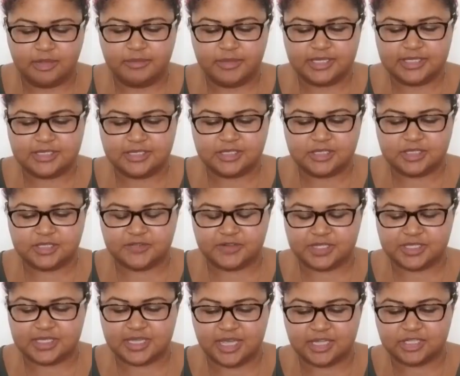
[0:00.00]
messages for
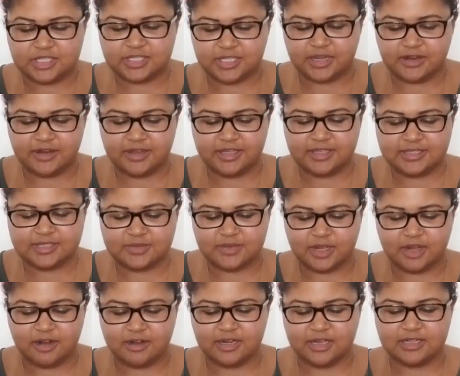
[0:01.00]
Sagittarius
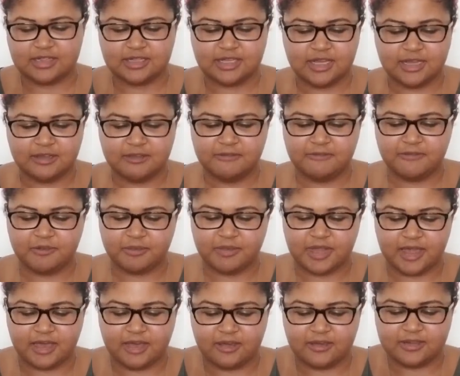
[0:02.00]
regarding love from
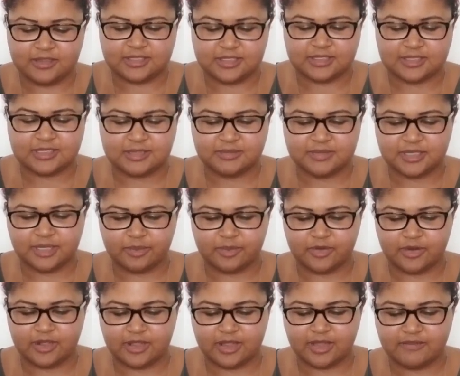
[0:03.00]
now until September
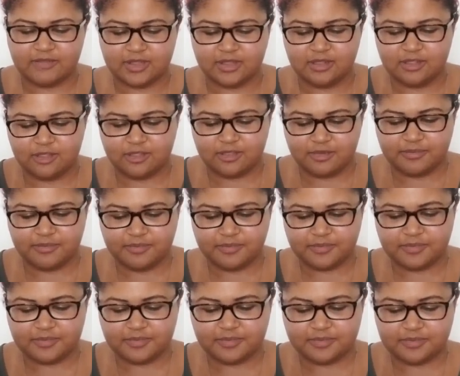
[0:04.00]

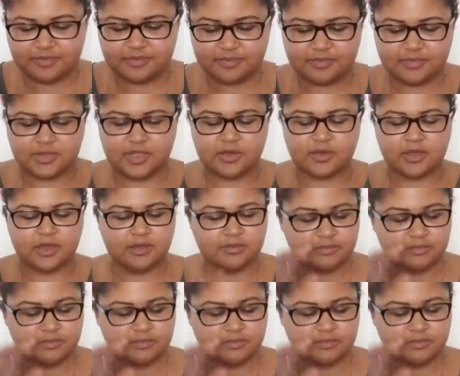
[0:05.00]
11th? Okay.